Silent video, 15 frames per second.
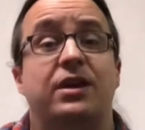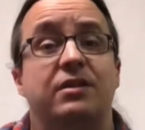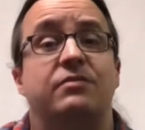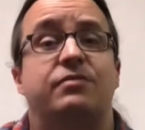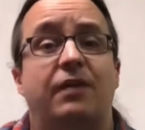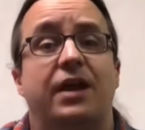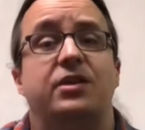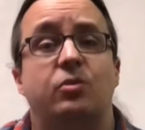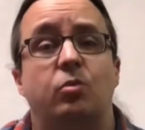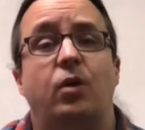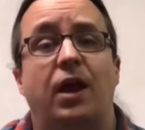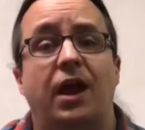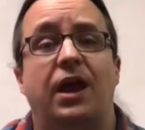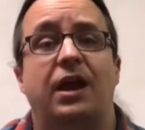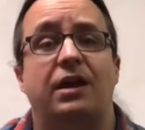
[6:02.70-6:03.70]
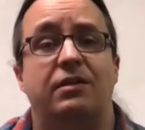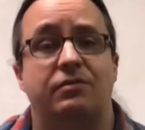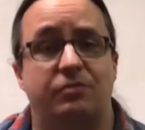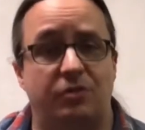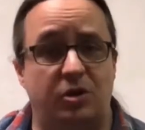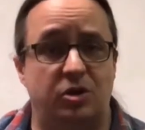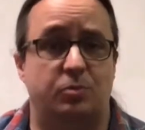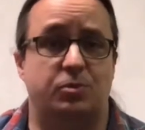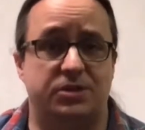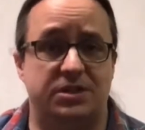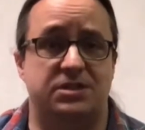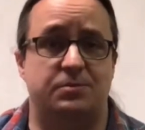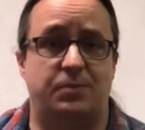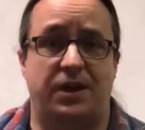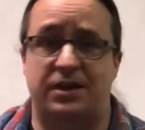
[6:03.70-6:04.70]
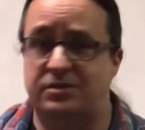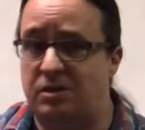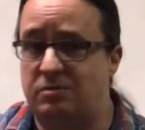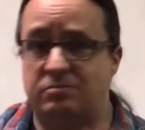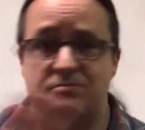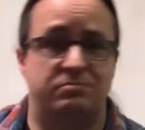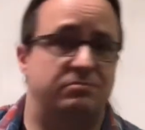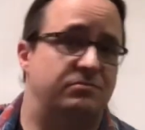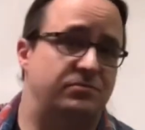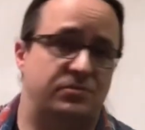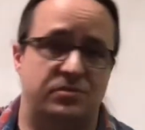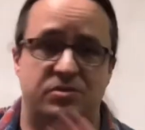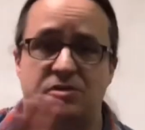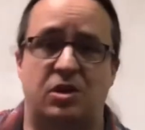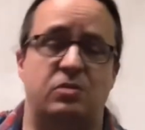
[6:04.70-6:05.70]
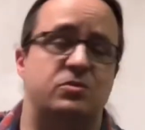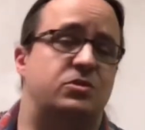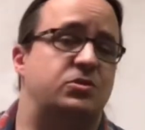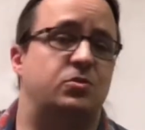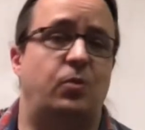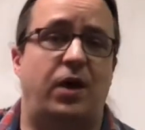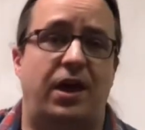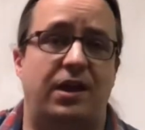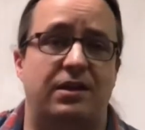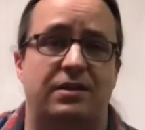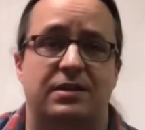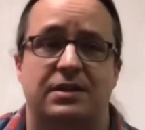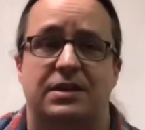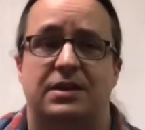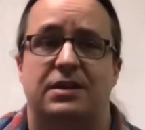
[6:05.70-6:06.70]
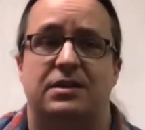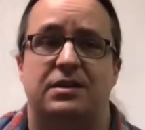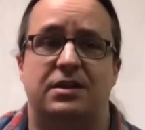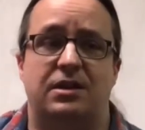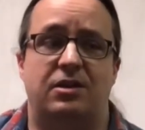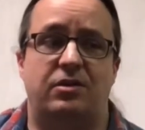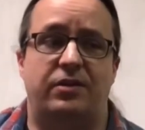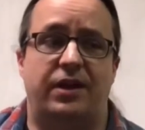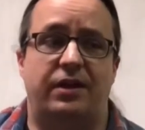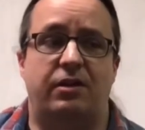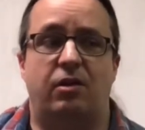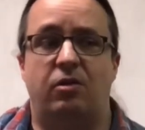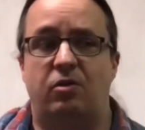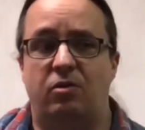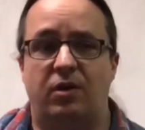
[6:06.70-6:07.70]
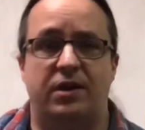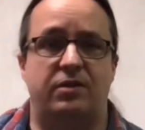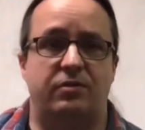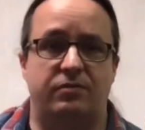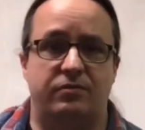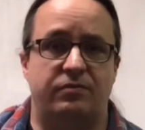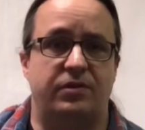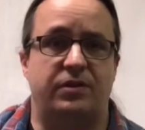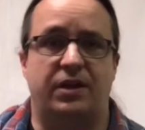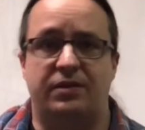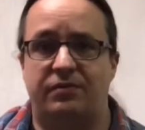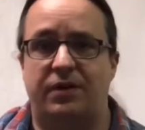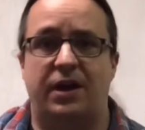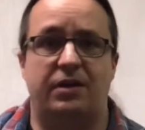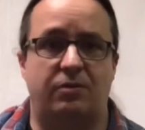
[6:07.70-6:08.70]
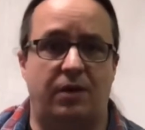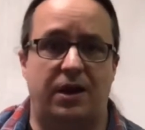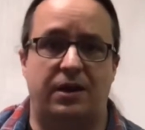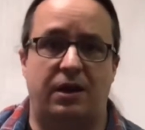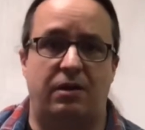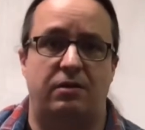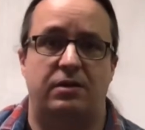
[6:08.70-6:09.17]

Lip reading: find a way for you to participate. Don't sweat, like, oh, I don't feel like fighting right now.